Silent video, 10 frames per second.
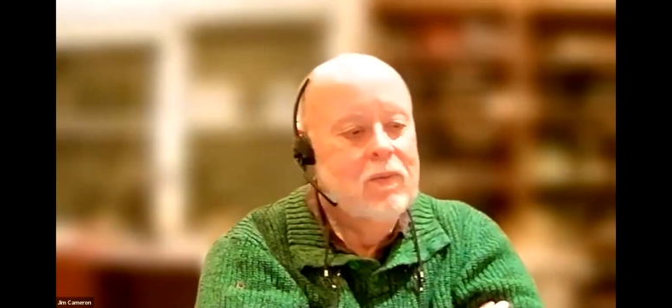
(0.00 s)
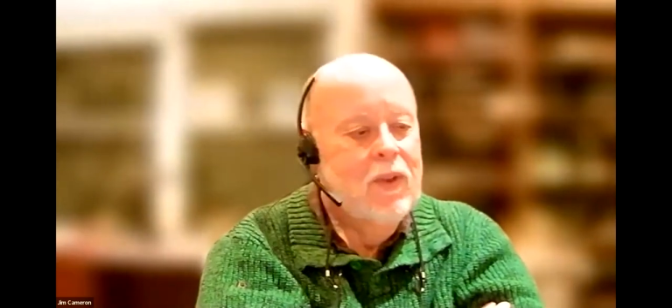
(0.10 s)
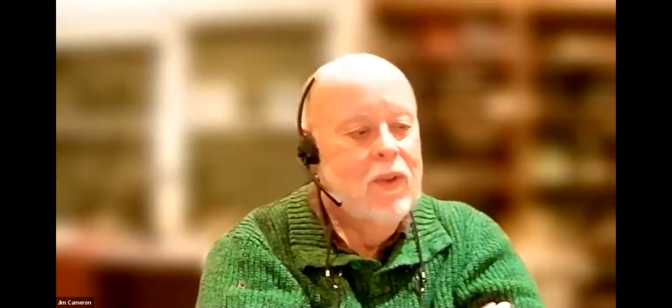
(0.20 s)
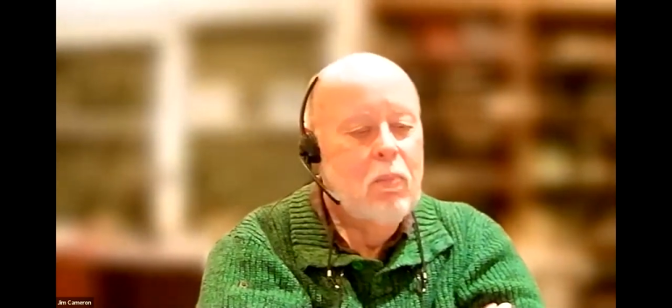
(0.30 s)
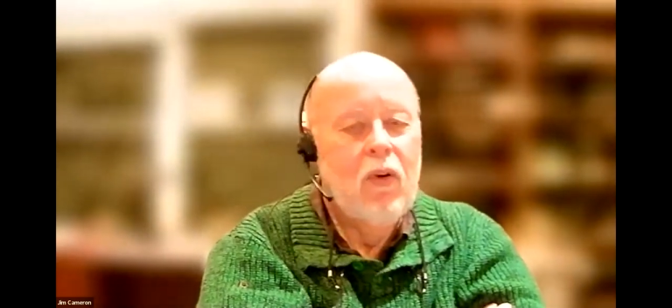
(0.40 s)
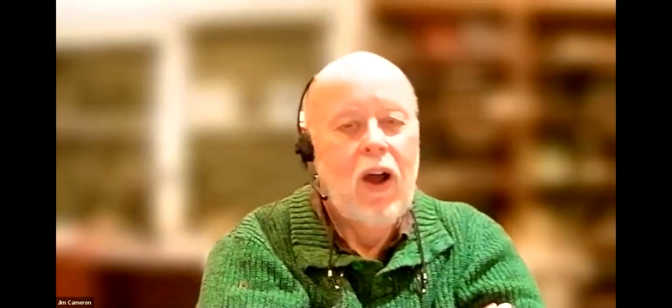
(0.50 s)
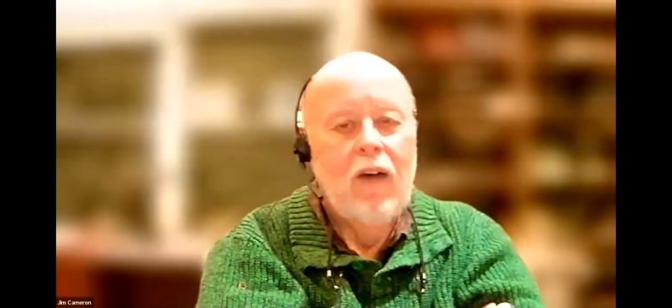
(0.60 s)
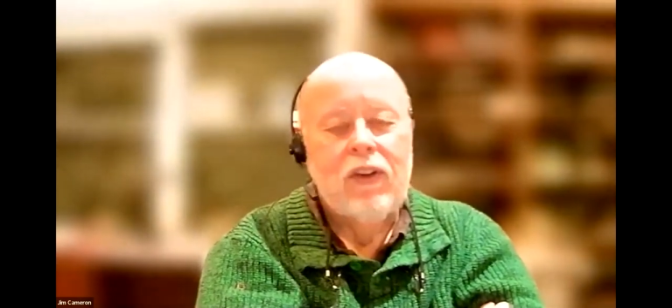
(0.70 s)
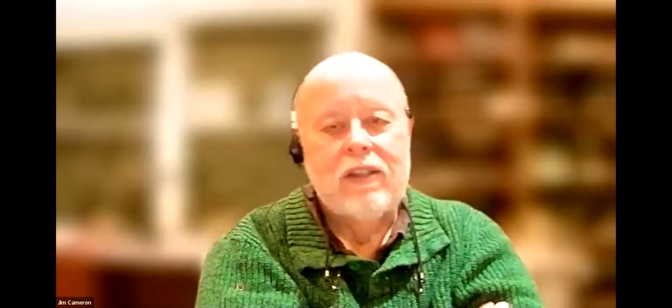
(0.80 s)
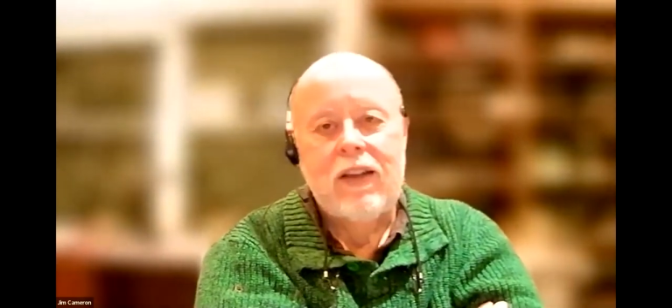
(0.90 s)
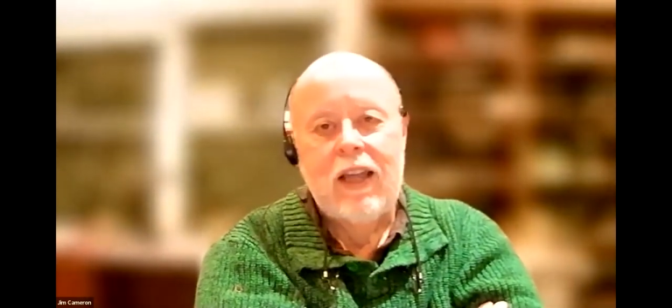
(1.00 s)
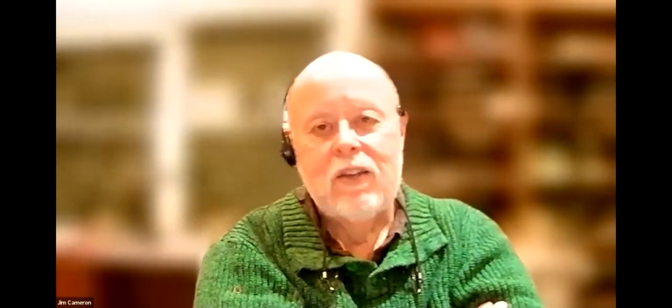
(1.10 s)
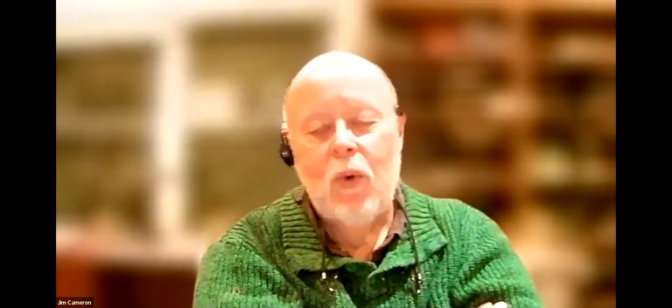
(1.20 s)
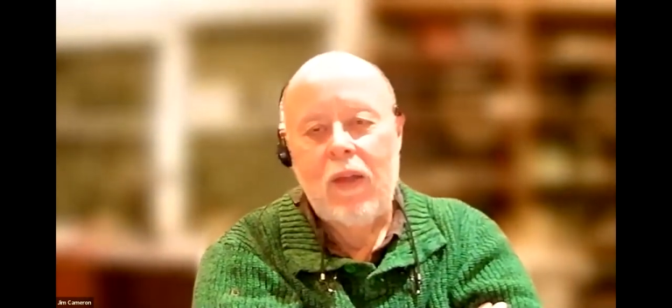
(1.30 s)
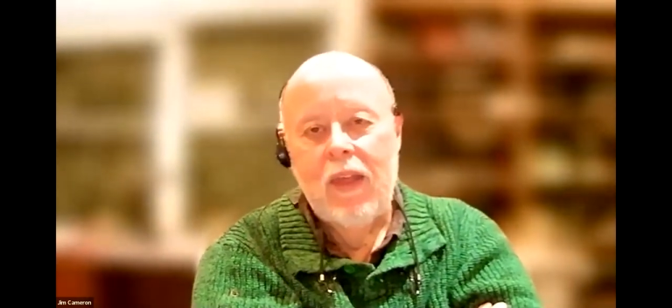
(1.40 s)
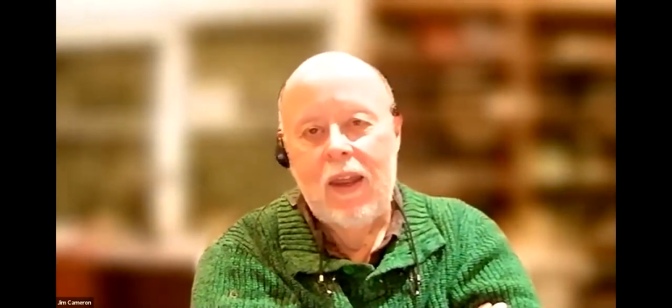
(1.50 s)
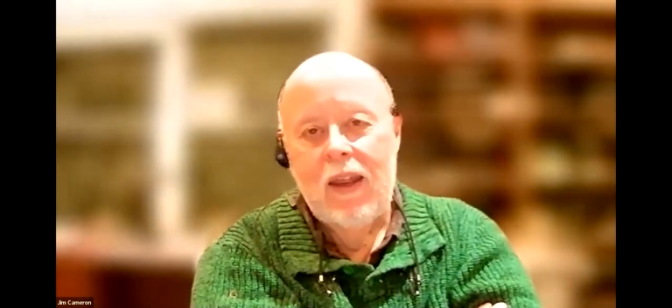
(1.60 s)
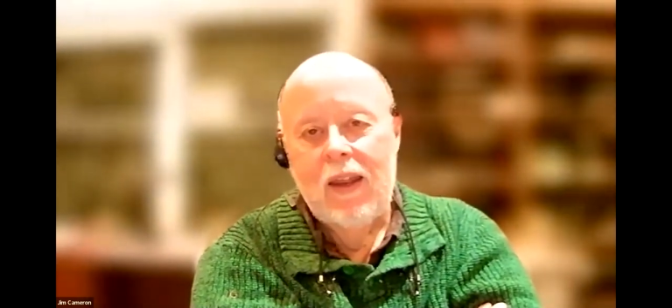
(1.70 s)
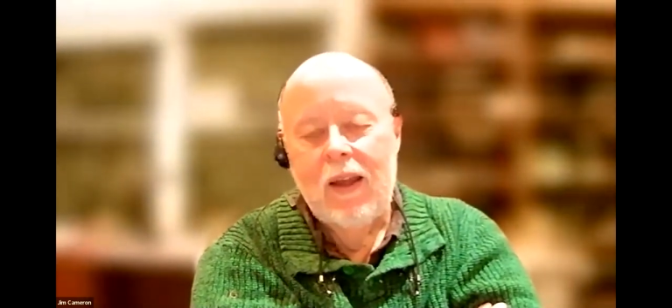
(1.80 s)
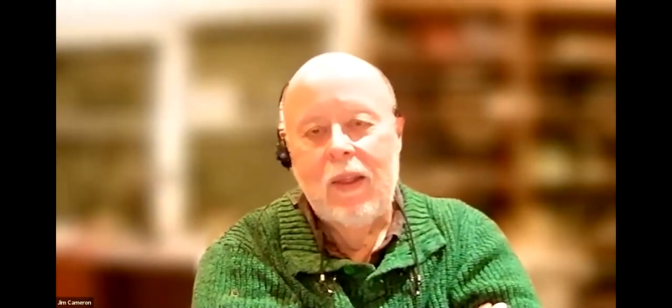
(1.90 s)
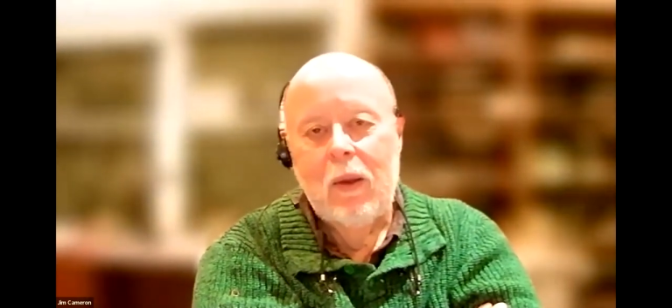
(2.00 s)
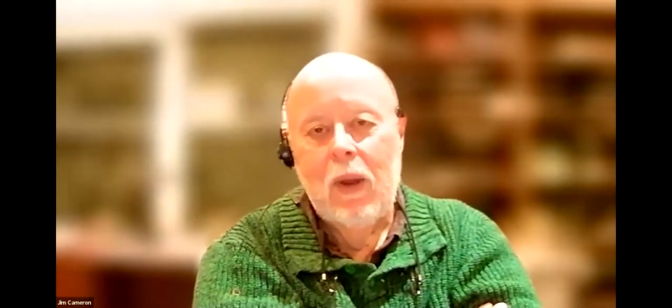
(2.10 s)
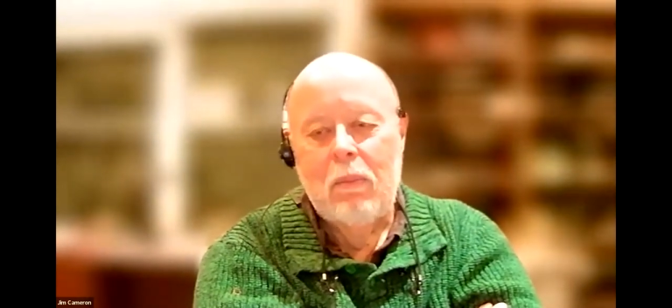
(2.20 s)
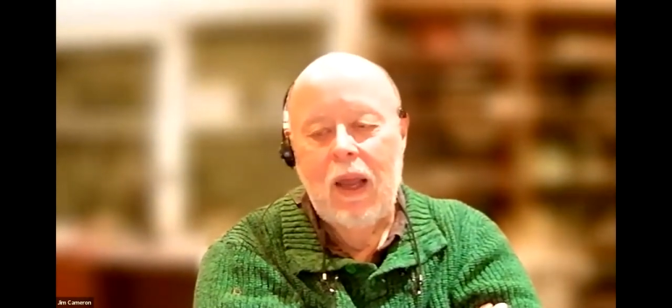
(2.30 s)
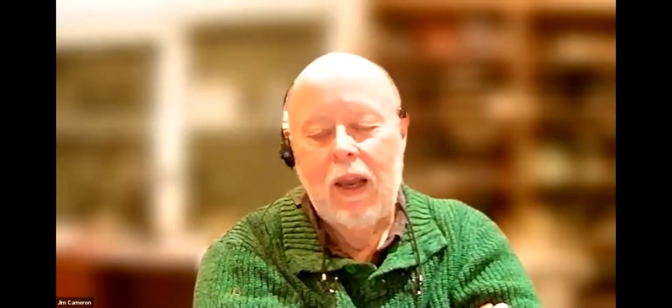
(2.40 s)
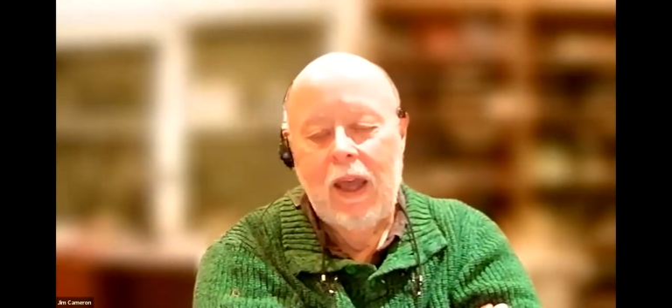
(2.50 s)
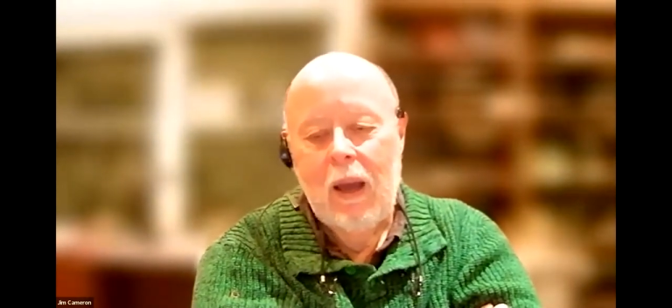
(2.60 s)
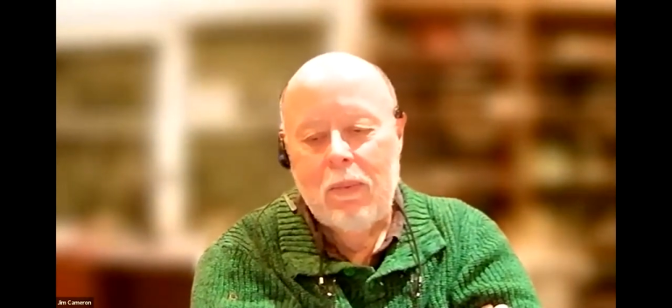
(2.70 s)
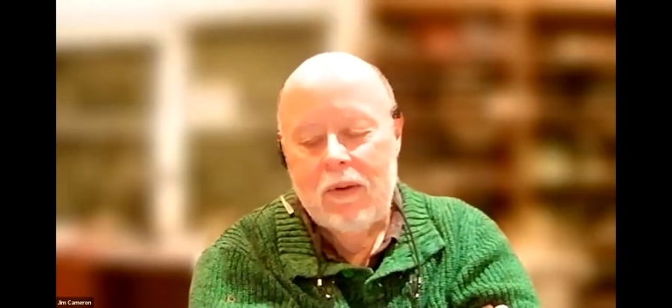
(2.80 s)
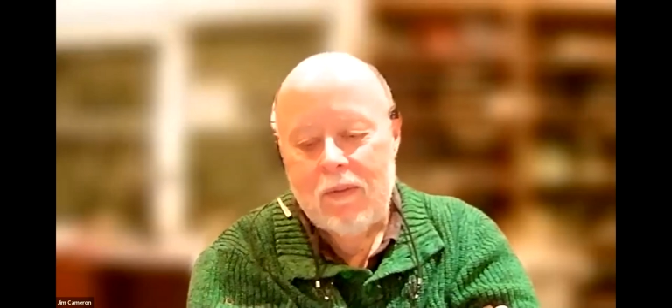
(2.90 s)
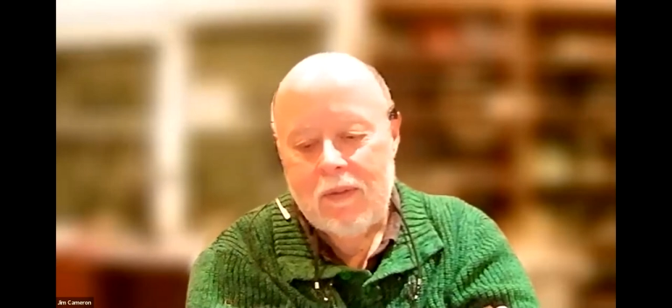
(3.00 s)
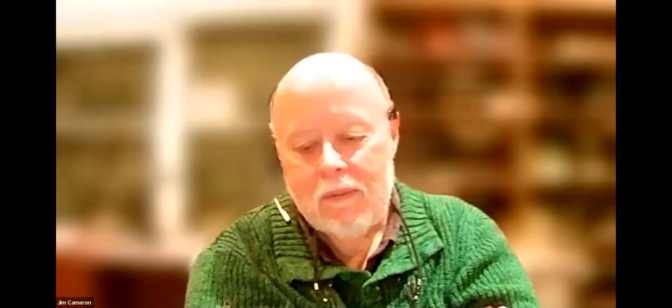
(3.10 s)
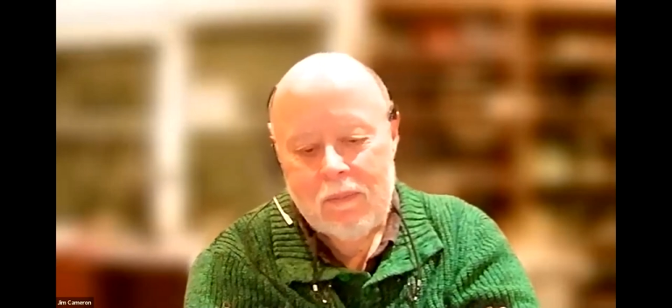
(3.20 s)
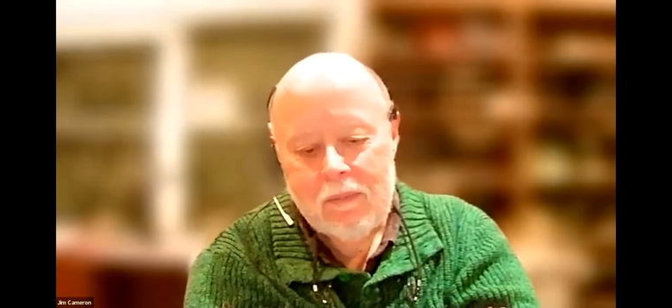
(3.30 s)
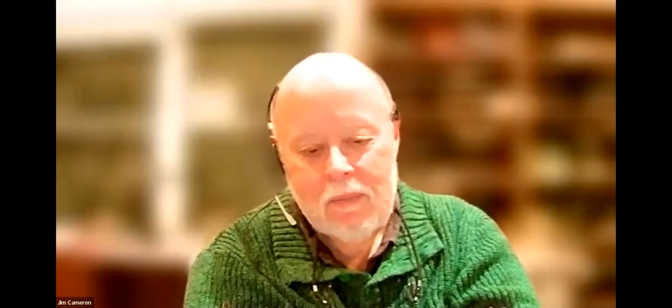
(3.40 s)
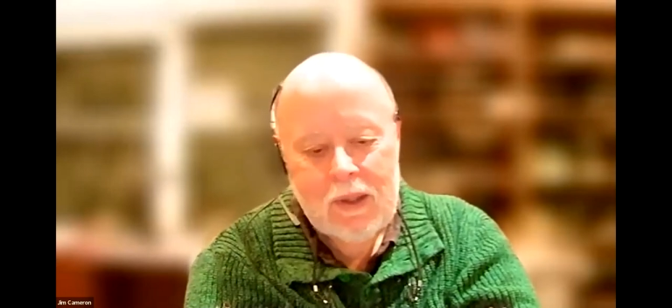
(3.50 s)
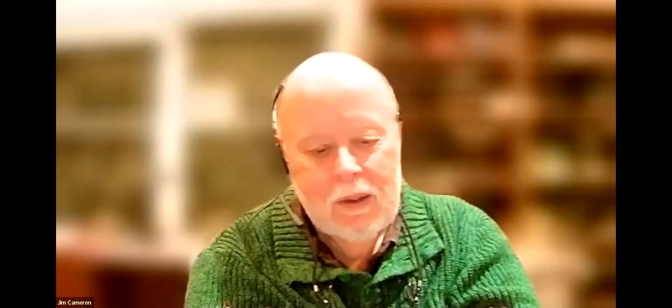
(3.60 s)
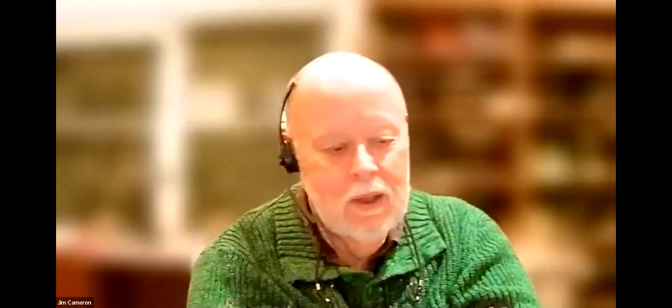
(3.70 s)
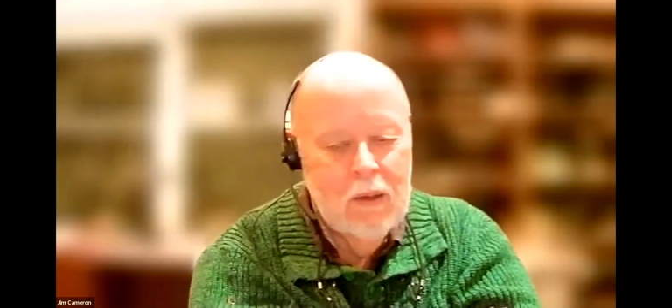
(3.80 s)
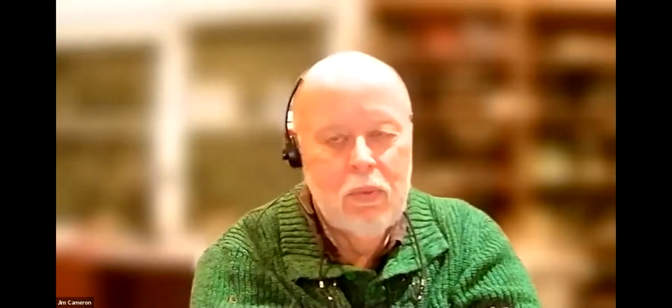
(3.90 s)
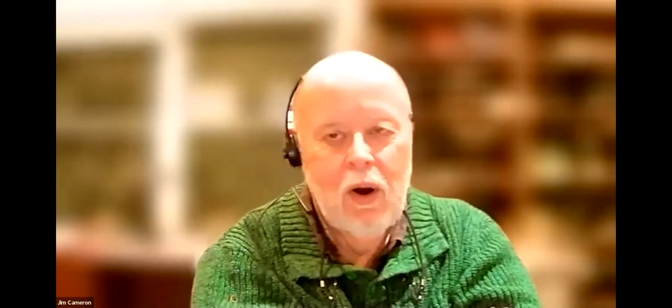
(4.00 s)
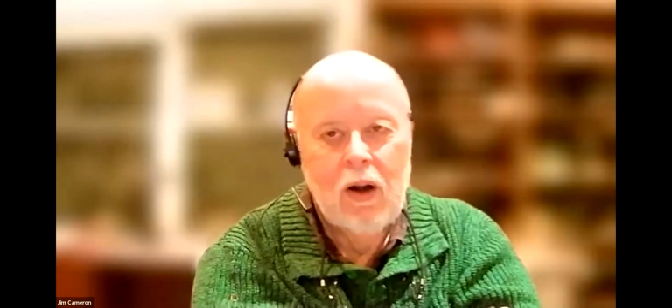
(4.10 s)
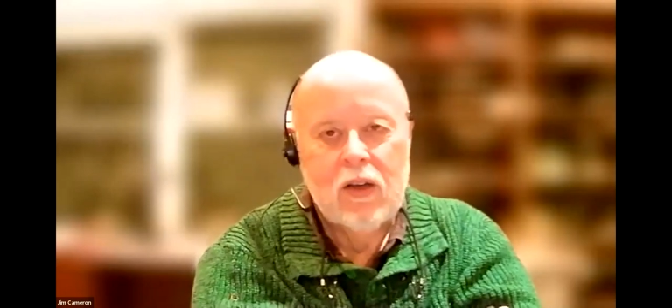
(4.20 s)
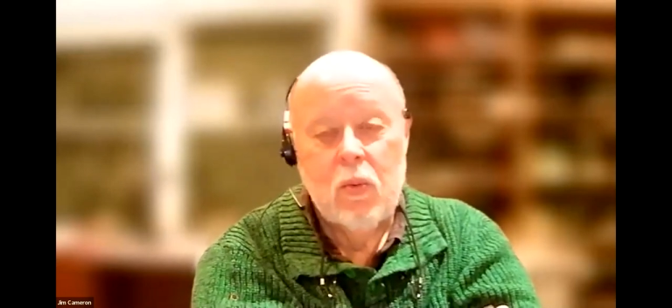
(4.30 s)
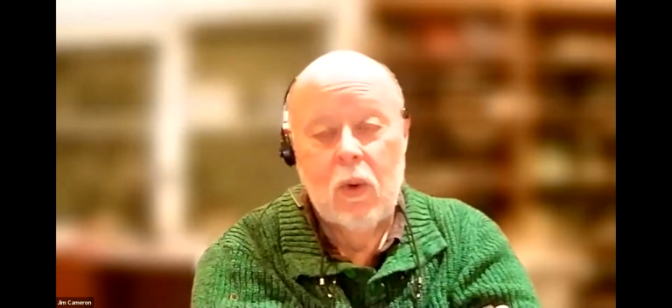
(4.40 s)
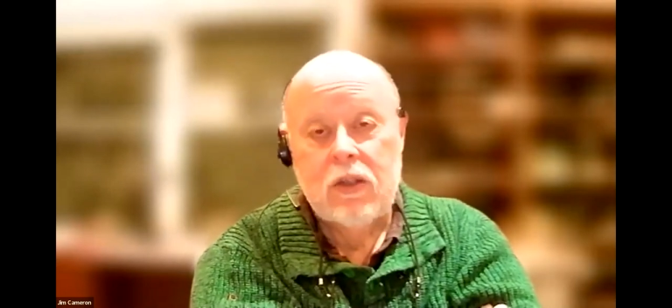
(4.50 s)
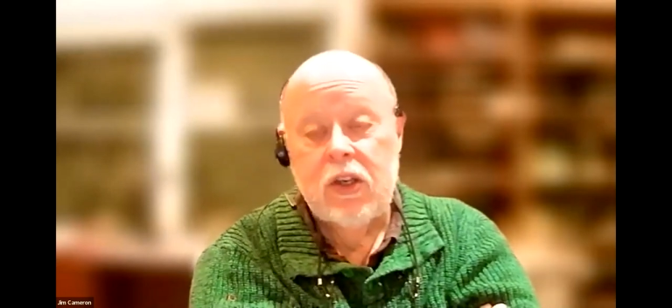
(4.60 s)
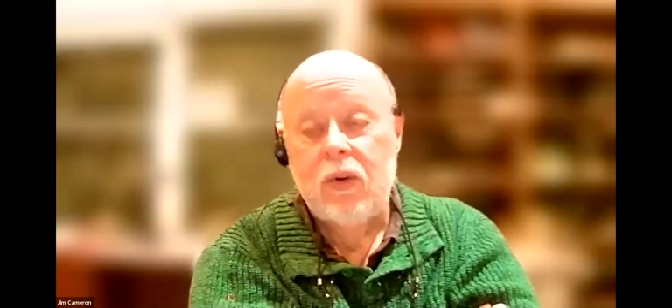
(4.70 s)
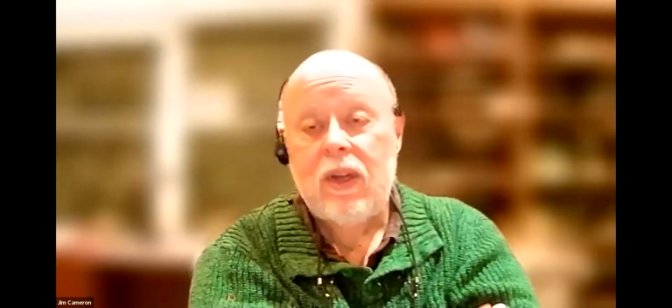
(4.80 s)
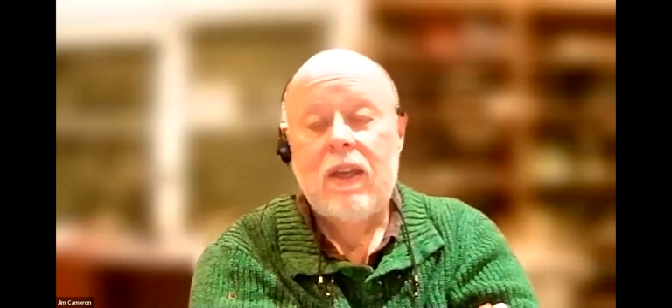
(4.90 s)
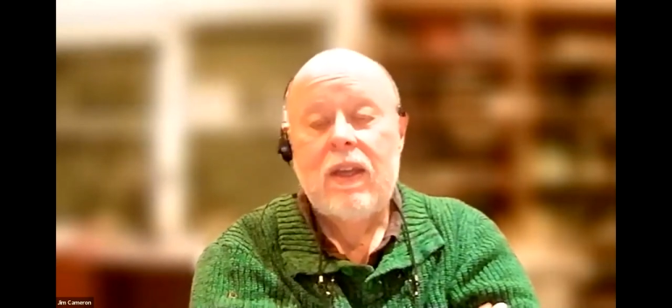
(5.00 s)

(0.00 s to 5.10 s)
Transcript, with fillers: their profits, and that's why they uh, they went belly up in, in in part as well too.